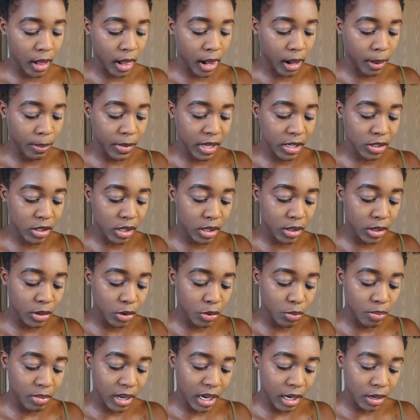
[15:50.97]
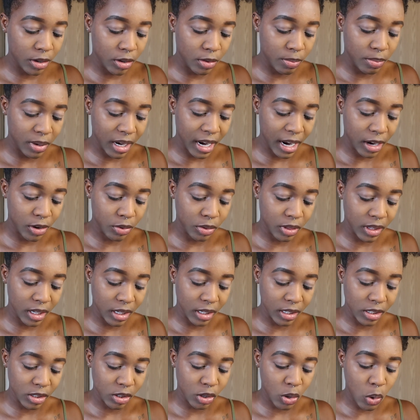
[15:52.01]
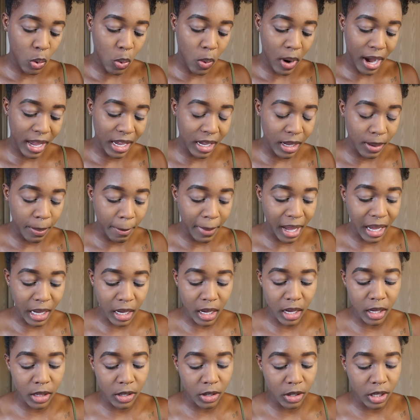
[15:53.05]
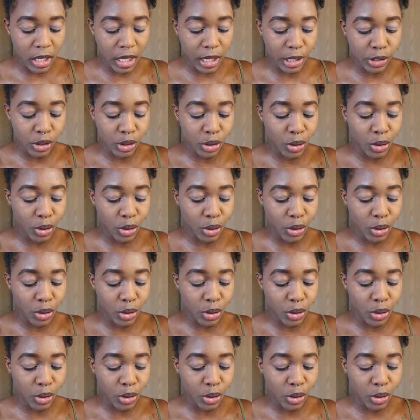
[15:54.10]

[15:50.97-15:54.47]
Um, it's a little better, but I don't think it's quite my color yet.